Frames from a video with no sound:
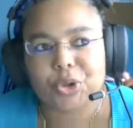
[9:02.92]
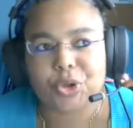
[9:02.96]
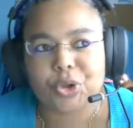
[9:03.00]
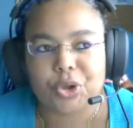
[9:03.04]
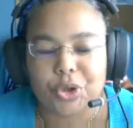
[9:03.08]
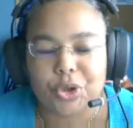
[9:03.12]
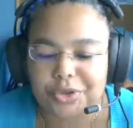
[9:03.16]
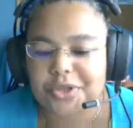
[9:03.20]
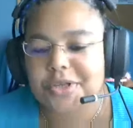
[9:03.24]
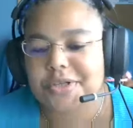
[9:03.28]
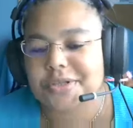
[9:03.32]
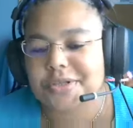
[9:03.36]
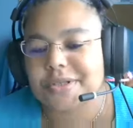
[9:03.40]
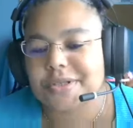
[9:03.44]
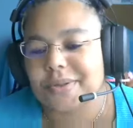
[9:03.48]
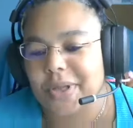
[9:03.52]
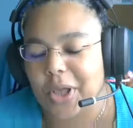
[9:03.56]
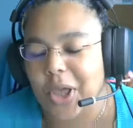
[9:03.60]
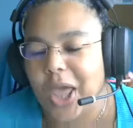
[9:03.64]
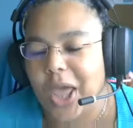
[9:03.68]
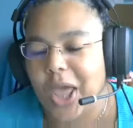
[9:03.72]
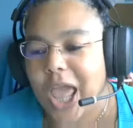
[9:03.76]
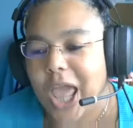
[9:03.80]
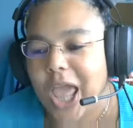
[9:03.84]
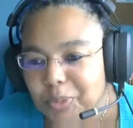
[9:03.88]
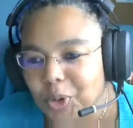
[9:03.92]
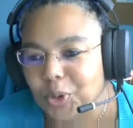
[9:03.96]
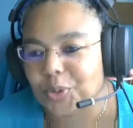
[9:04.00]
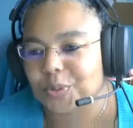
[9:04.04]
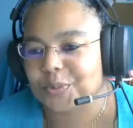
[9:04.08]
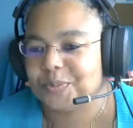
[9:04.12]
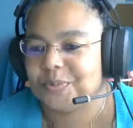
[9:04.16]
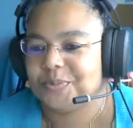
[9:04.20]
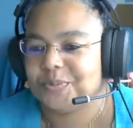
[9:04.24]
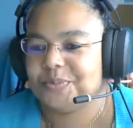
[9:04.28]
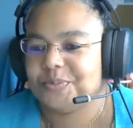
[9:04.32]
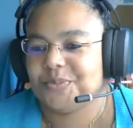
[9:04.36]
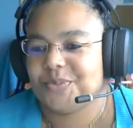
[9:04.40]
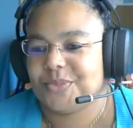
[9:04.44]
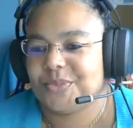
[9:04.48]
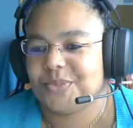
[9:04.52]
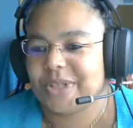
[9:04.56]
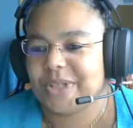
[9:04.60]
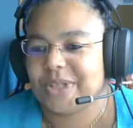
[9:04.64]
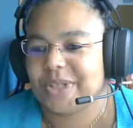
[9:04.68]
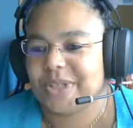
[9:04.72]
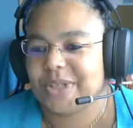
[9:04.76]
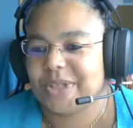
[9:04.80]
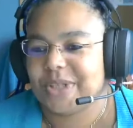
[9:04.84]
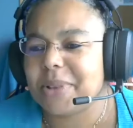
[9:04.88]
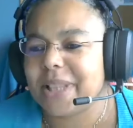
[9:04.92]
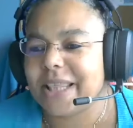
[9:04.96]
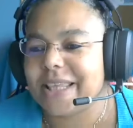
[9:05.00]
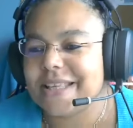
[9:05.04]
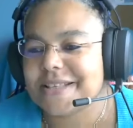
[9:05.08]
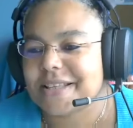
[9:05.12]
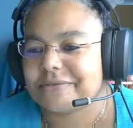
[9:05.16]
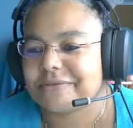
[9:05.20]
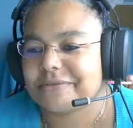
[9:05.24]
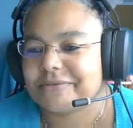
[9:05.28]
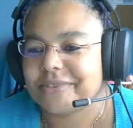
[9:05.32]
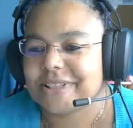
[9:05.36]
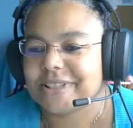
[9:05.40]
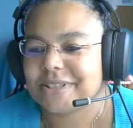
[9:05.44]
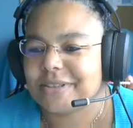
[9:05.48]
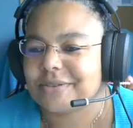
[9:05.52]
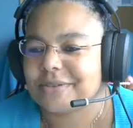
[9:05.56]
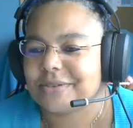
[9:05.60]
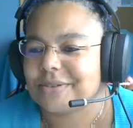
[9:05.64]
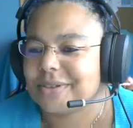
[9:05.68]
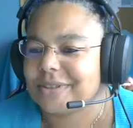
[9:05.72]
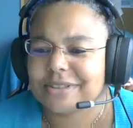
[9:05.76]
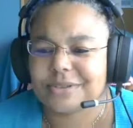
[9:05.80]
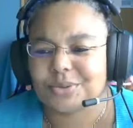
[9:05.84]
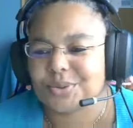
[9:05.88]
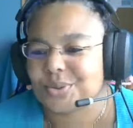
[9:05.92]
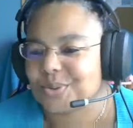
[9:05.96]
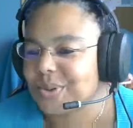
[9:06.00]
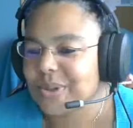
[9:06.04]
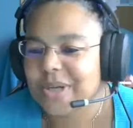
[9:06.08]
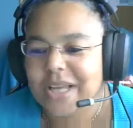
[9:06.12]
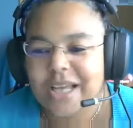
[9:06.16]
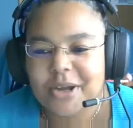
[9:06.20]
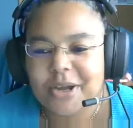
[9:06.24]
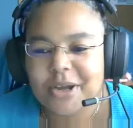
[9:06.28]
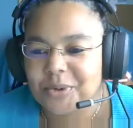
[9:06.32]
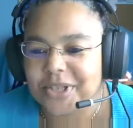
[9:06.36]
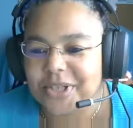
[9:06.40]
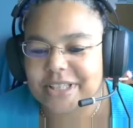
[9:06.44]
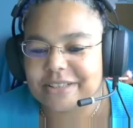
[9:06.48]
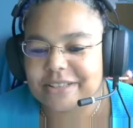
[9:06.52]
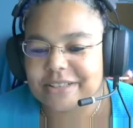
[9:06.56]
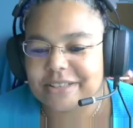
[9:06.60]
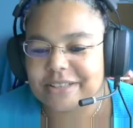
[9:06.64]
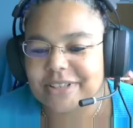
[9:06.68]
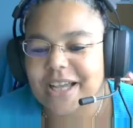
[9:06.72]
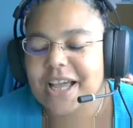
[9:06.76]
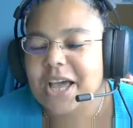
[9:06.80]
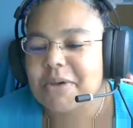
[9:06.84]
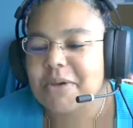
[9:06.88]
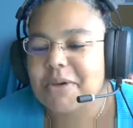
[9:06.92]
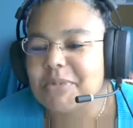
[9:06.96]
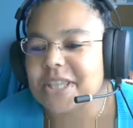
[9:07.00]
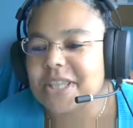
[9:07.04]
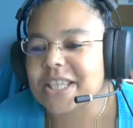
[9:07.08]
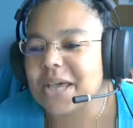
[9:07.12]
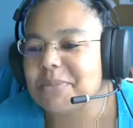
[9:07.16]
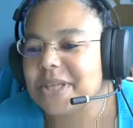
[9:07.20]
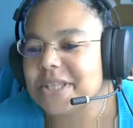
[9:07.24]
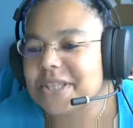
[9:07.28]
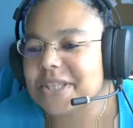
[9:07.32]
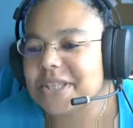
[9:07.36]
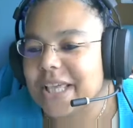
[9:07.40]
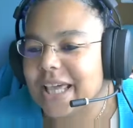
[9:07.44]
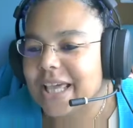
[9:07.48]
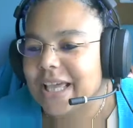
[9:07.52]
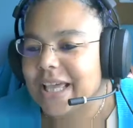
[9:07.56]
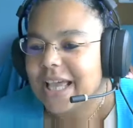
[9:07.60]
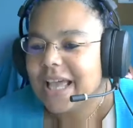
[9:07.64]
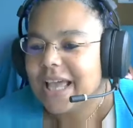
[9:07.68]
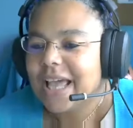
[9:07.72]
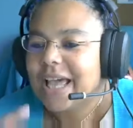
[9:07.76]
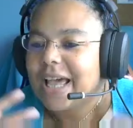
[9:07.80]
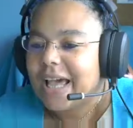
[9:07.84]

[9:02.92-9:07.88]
or disable, ableist, I think they call it, or whatever. But I mean, there